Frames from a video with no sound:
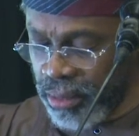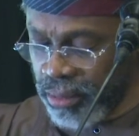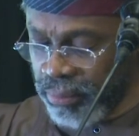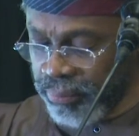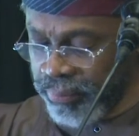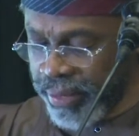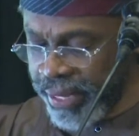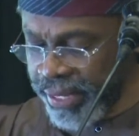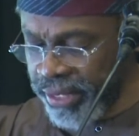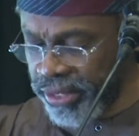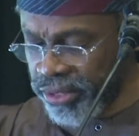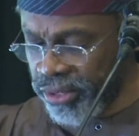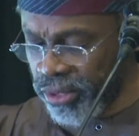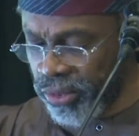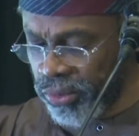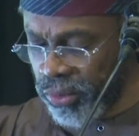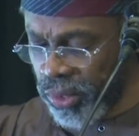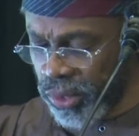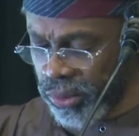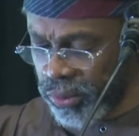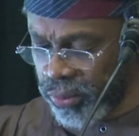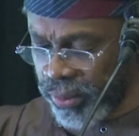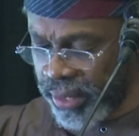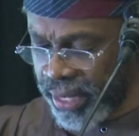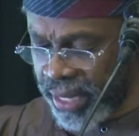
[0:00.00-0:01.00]
based on
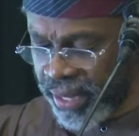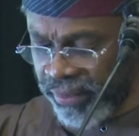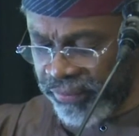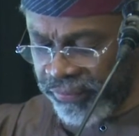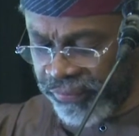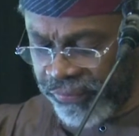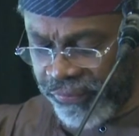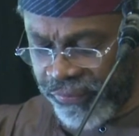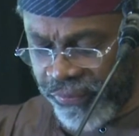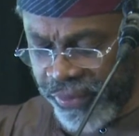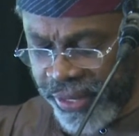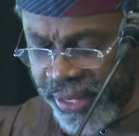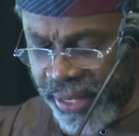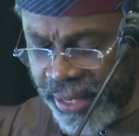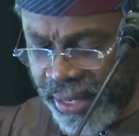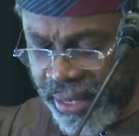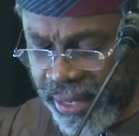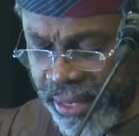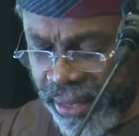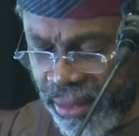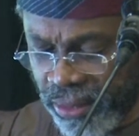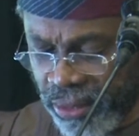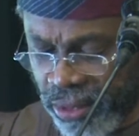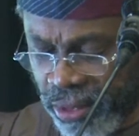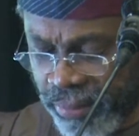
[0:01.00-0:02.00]
what we have
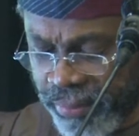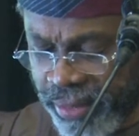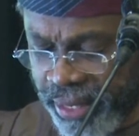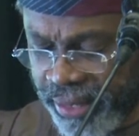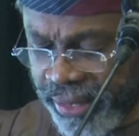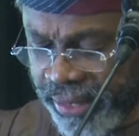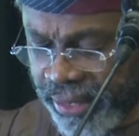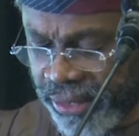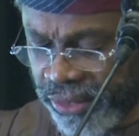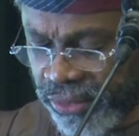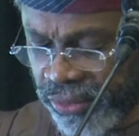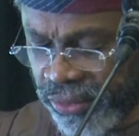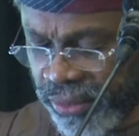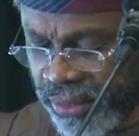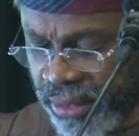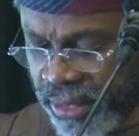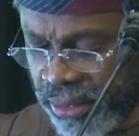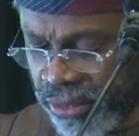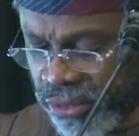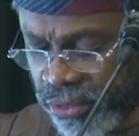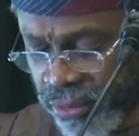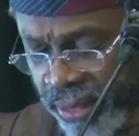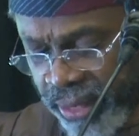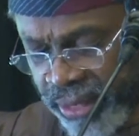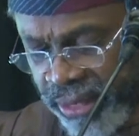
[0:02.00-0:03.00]
freely committed to,
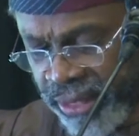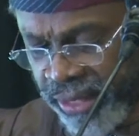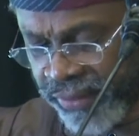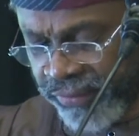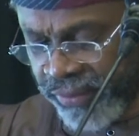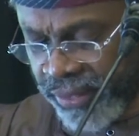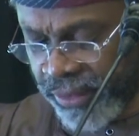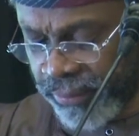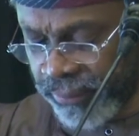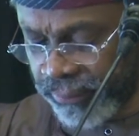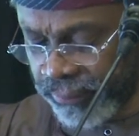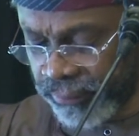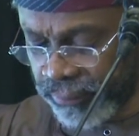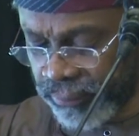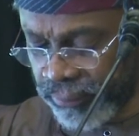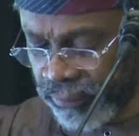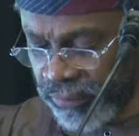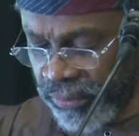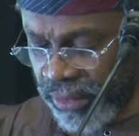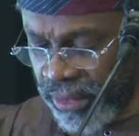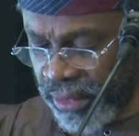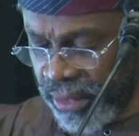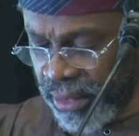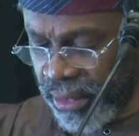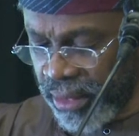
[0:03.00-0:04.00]
to achieving
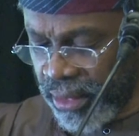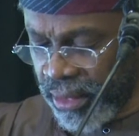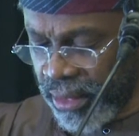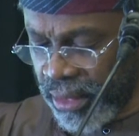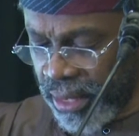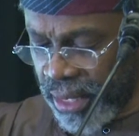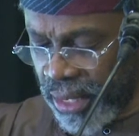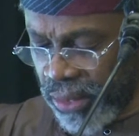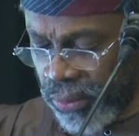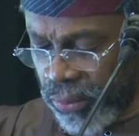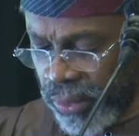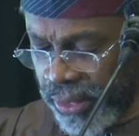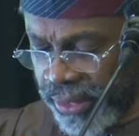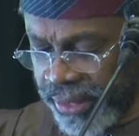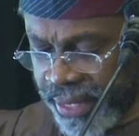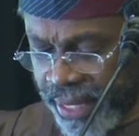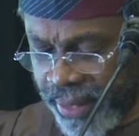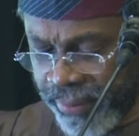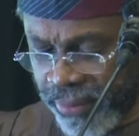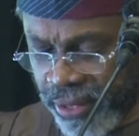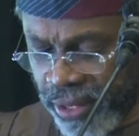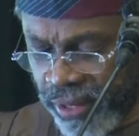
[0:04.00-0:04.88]
and which I am